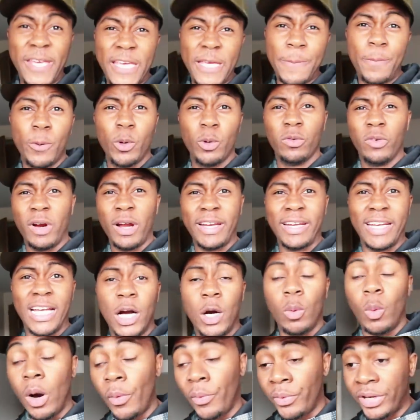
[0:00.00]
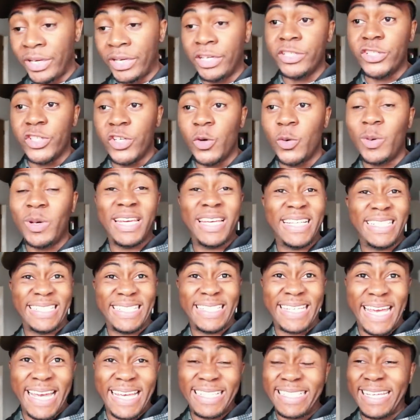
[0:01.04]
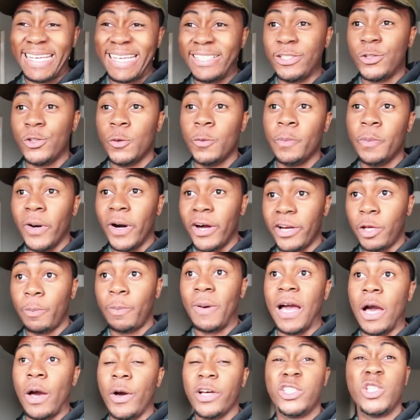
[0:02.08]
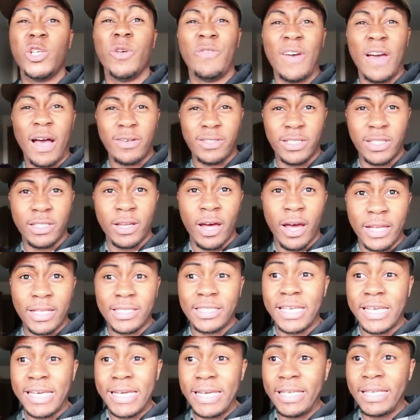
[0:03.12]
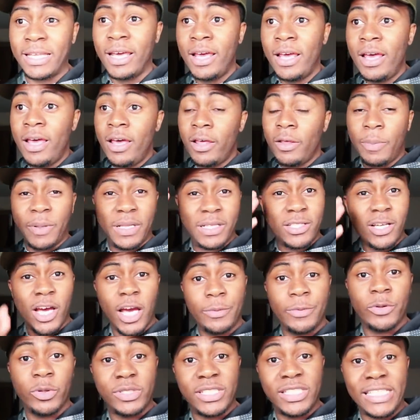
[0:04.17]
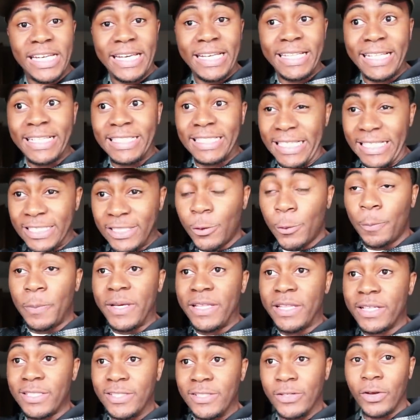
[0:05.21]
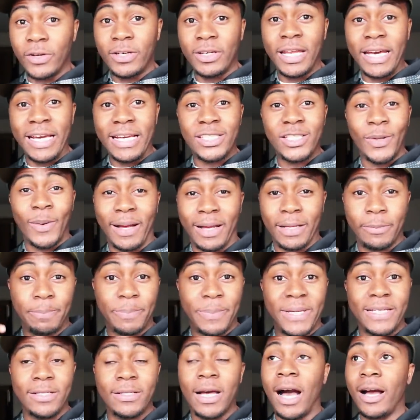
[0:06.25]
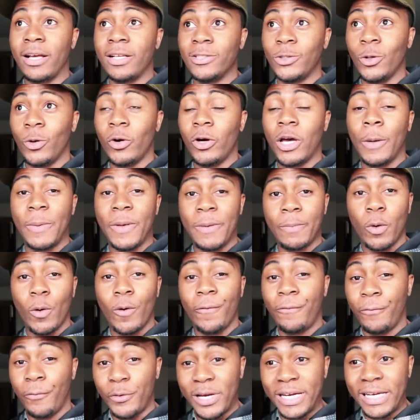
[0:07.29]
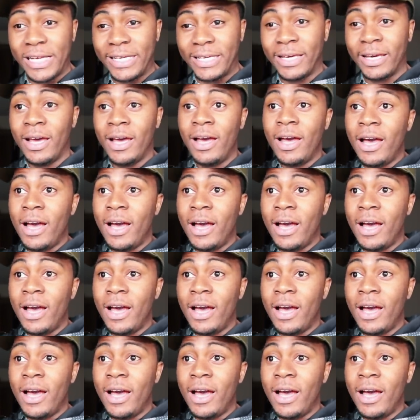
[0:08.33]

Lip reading: People, right now, what we're going to do is get into Bodypower 2019. By the time you're seeing this, this should be the Sunday, so I can talk a bit more freely.